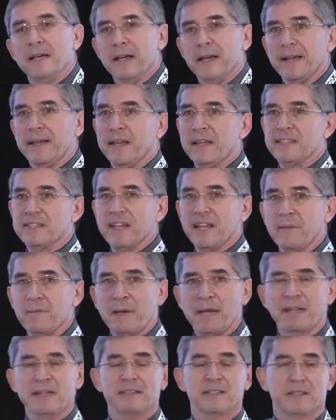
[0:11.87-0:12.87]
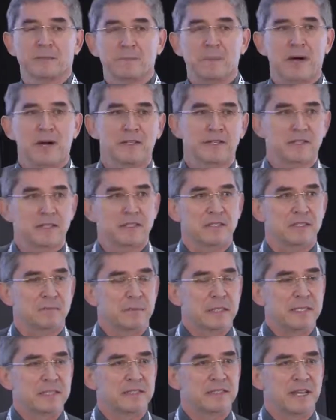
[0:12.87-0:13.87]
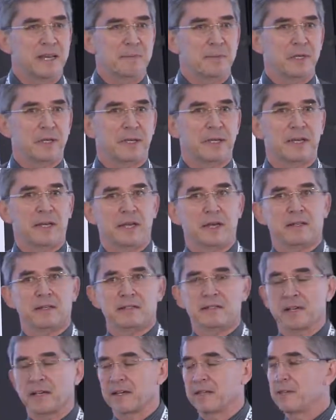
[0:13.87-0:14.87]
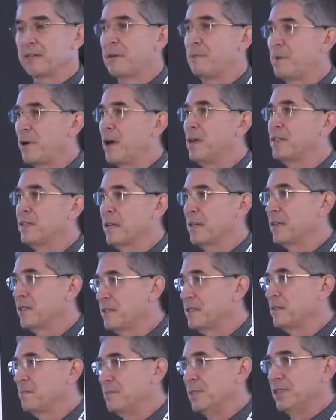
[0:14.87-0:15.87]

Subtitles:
again, is getting back into composites, but this time looking at a secondary process,